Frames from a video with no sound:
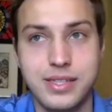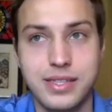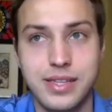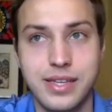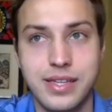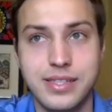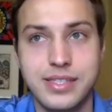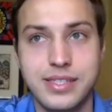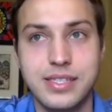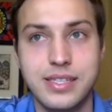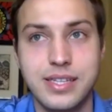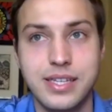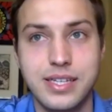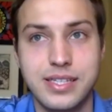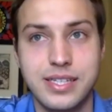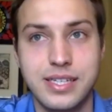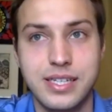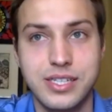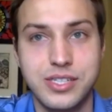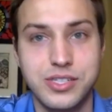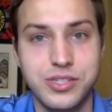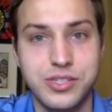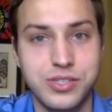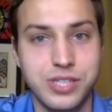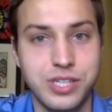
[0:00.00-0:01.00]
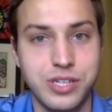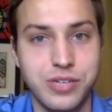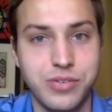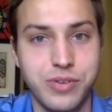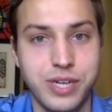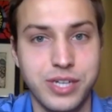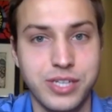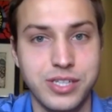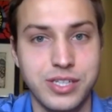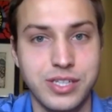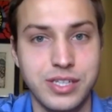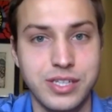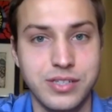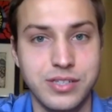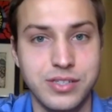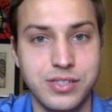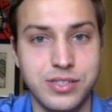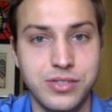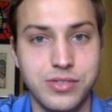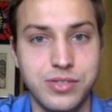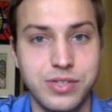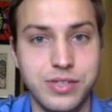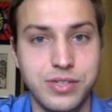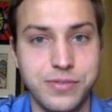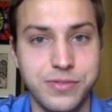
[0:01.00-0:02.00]
that's a, that's an interesting question. There's two
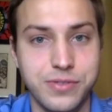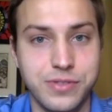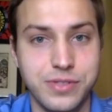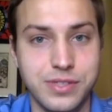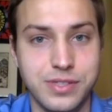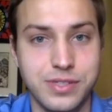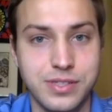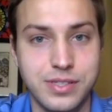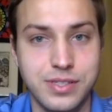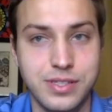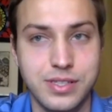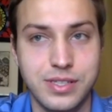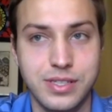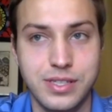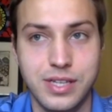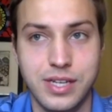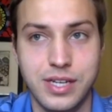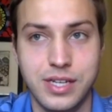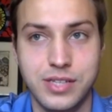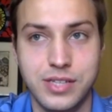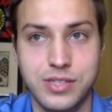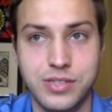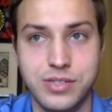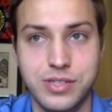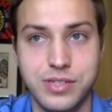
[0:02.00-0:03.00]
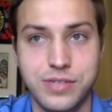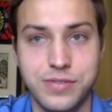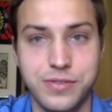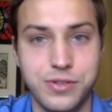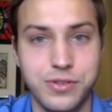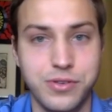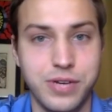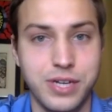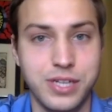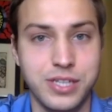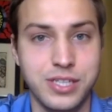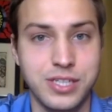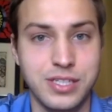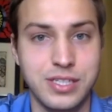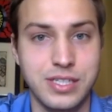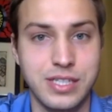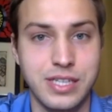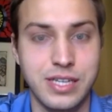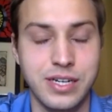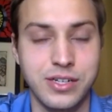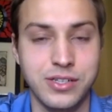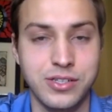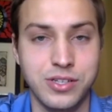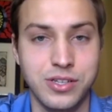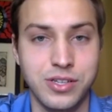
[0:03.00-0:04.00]
different uh, two different questions
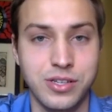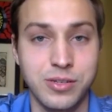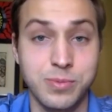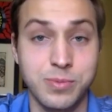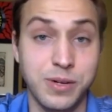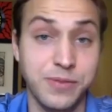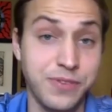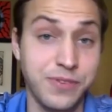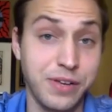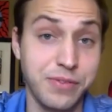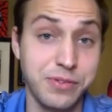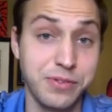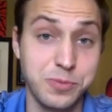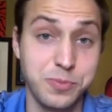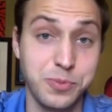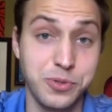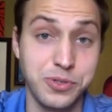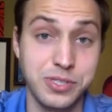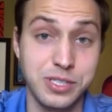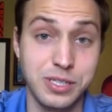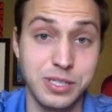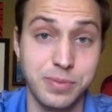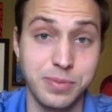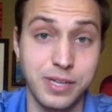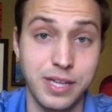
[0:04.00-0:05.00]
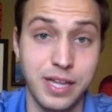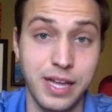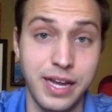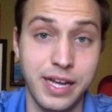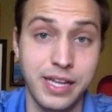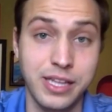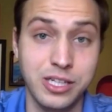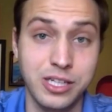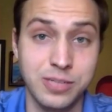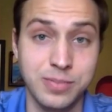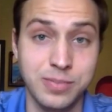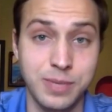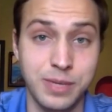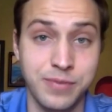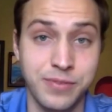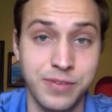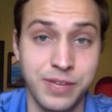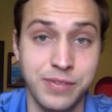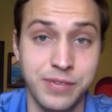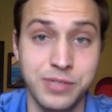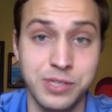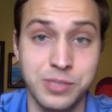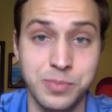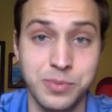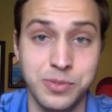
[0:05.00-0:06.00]
there. So there's my favorite sport to play, and there's my
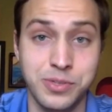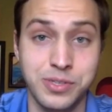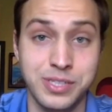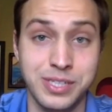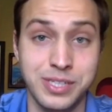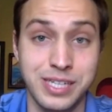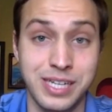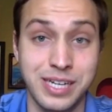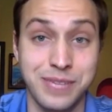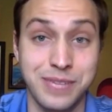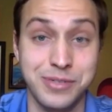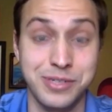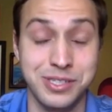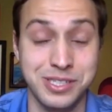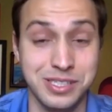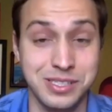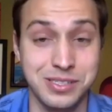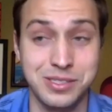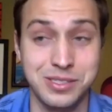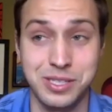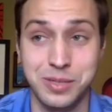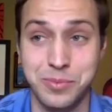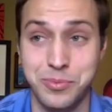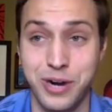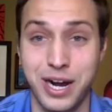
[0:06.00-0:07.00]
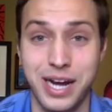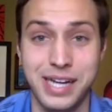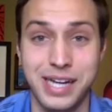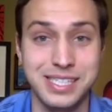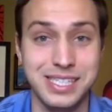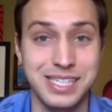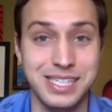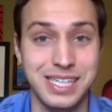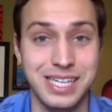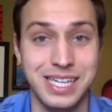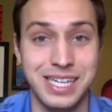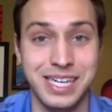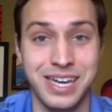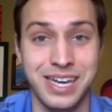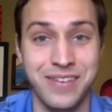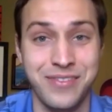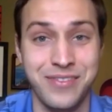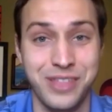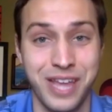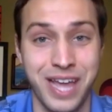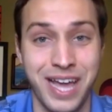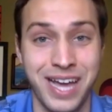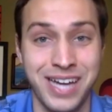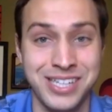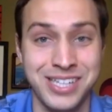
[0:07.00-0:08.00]
favorite sport to cover. Because surprisingly enough, they
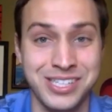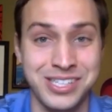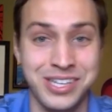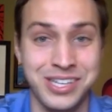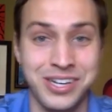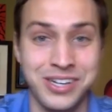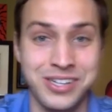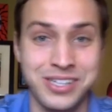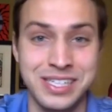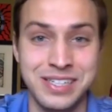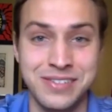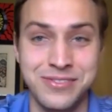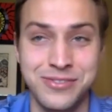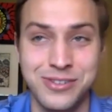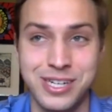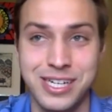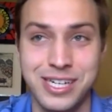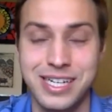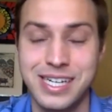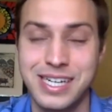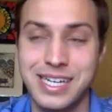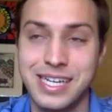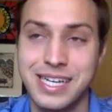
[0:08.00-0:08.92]
actually are different.